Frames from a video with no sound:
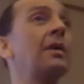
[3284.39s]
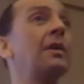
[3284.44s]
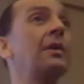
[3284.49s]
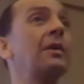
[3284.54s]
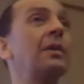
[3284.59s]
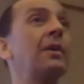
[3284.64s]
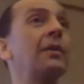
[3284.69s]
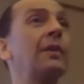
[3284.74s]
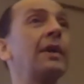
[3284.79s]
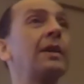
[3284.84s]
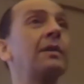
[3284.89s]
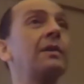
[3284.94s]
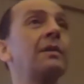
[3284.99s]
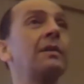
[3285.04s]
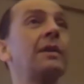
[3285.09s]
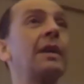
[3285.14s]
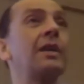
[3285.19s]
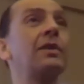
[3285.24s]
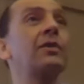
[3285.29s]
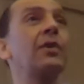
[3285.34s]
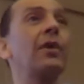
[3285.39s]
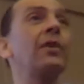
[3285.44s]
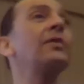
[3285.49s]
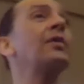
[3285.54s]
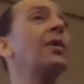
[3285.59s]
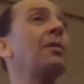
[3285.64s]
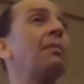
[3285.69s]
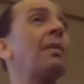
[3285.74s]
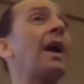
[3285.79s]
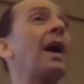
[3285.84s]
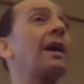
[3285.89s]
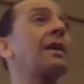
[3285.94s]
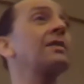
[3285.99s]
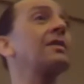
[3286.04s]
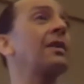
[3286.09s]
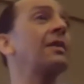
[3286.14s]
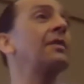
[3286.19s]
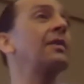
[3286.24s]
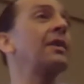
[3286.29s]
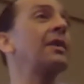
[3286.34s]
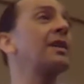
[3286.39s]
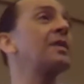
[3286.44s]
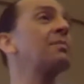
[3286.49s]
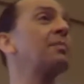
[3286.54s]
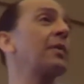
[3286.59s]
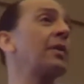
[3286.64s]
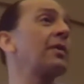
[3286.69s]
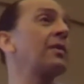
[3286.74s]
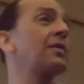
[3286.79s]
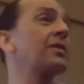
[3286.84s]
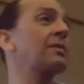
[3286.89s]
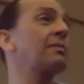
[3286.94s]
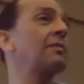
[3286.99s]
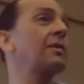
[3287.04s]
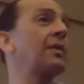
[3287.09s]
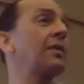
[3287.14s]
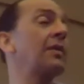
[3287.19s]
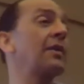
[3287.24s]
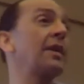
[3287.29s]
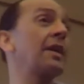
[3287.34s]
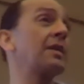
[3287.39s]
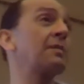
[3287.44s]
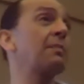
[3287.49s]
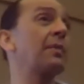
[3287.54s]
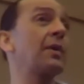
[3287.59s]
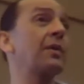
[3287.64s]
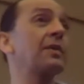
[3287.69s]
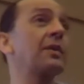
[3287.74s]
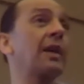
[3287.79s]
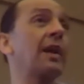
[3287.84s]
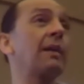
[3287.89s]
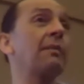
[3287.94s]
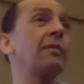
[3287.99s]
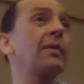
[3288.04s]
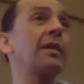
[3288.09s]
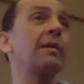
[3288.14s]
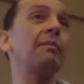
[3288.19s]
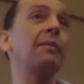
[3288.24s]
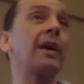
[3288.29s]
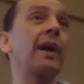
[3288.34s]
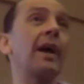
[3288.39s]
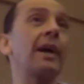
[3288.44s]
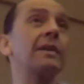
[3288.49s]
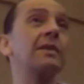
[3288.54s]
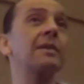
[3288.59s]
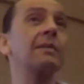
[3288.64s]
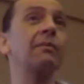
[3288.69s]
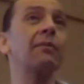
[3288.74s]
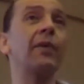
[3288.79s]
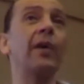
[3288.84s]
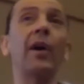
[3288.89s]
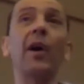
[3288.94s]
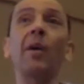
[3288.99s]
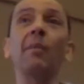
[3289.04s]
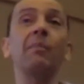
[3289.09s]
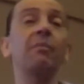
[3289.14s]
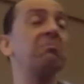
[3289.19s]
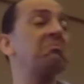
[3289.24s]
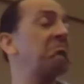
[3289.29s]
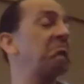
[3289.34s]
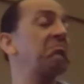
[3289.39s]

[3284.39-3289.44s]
You know, they turned their backs on the Nez Perce. The Nez Perce came in, they asked them for help.